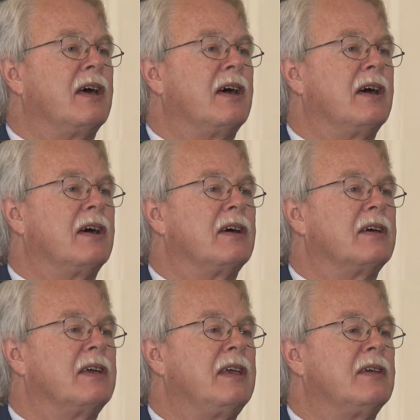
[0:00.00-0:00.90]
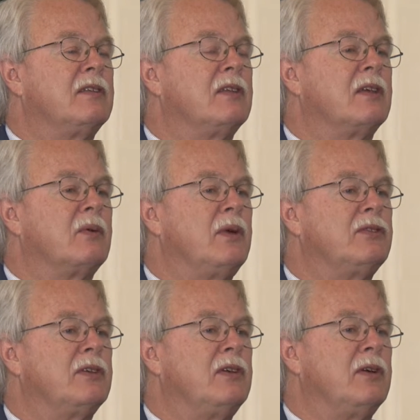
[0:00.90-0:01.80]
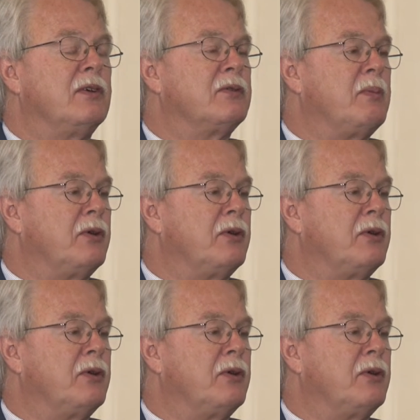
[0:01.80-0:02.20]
uh, in recent years,